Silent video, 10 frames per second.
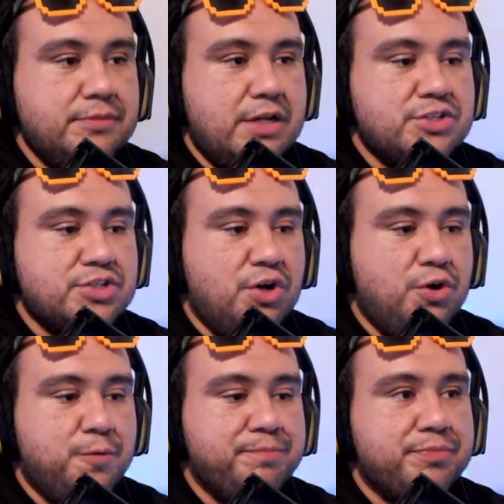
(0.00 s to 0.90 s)

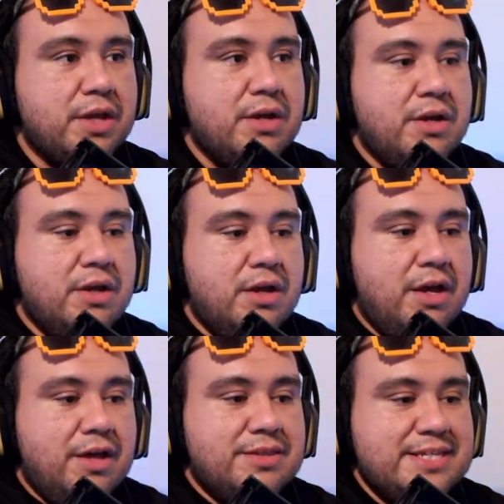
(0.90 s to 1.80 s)
So
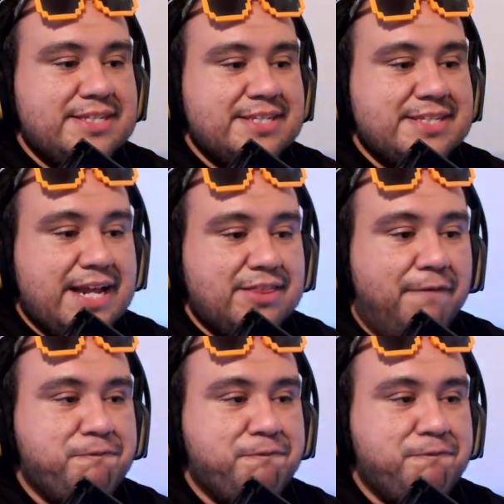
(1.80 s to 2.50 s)
this is not the